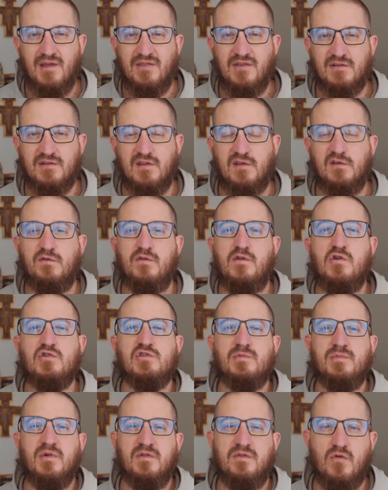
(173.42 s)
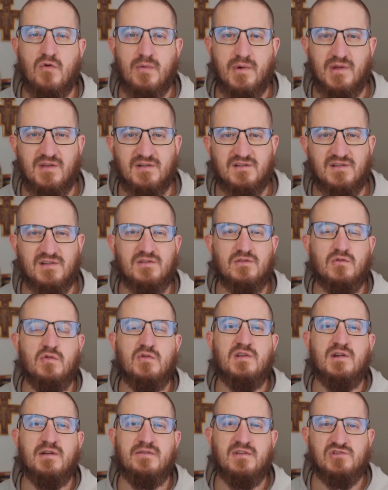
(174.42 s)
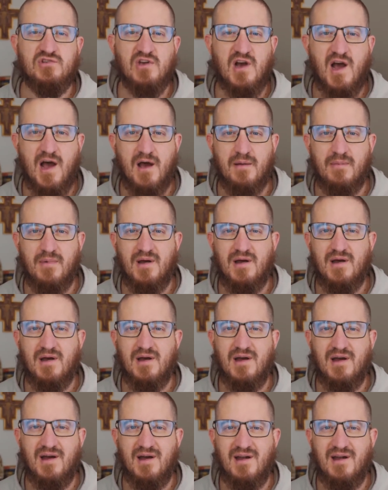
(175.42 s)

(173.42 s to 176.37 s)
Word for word: there's this future before me. There's this losing of a job, uh,